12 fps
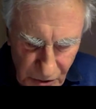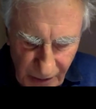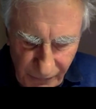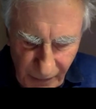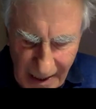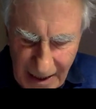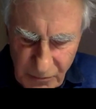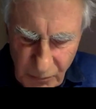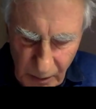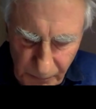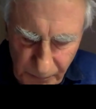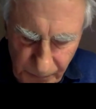that she ever had
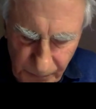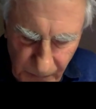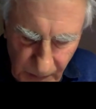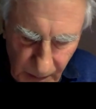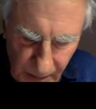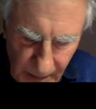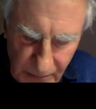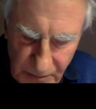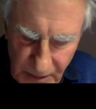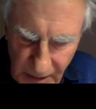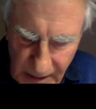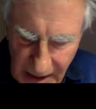one. That
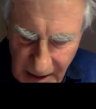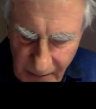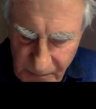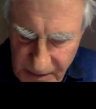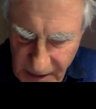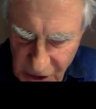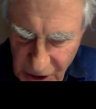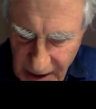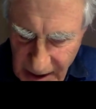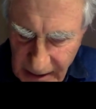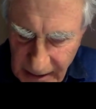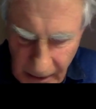was her name, Sasha
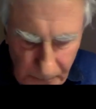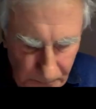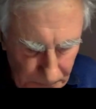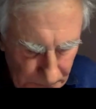Eleanor."